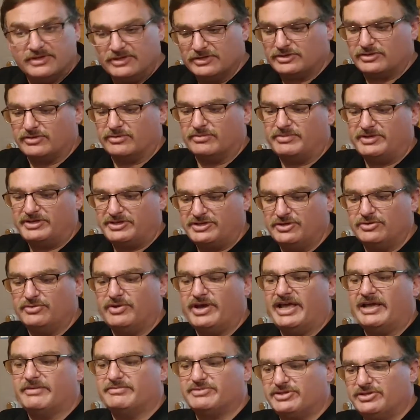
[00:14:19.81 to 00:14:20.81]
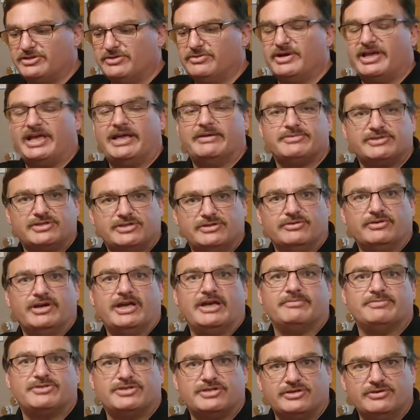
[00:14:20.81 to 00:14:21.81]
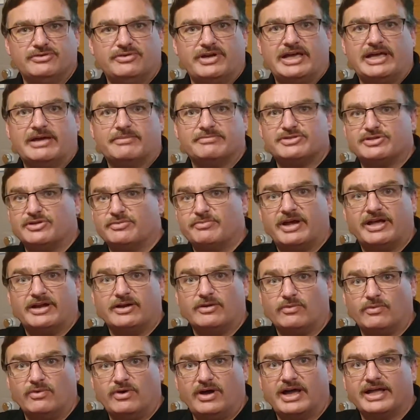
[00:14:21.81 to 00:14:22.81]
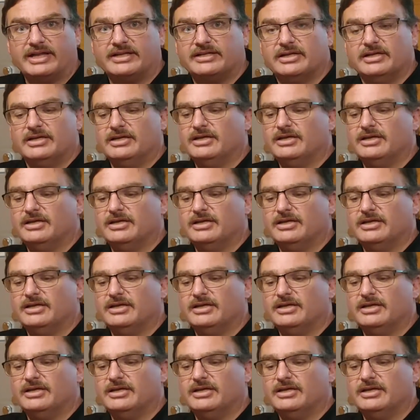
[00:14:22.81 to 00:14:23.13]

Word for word: so it'll be 2 amps, 2 amps, 2 amps, 2 amps, no matter what,